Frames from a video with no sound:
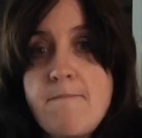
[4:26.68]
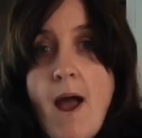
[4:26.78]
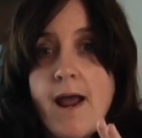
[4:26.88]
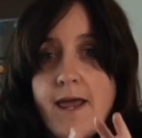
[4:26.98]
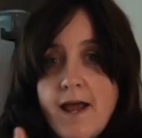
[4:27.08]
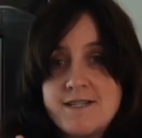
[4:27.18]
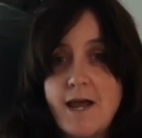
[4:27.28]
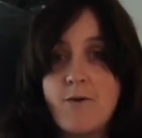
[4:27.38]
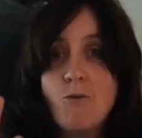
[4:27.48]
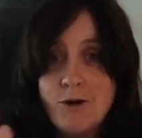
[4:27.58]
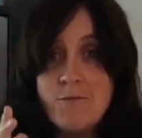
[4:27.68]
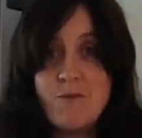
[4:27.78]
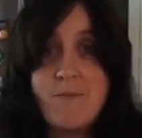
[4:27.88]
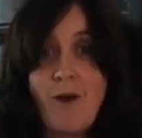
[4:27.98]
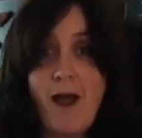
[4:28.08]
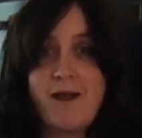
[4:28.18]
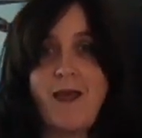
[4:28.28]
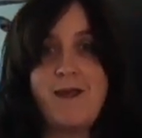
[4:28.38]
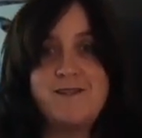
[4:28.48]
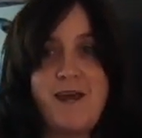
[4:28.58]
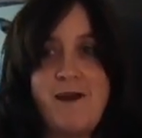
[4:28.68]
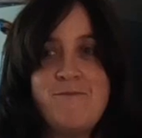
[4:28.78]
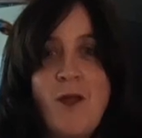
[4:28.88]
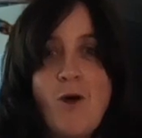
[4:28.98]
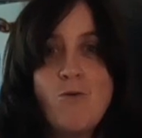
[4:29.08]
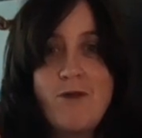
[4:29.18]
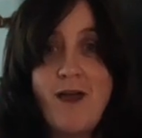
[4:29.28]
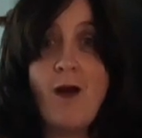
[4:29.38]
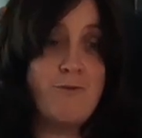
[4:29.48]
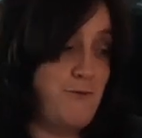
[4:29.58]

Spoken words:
Pancake Day wouldn't be Pancake Day without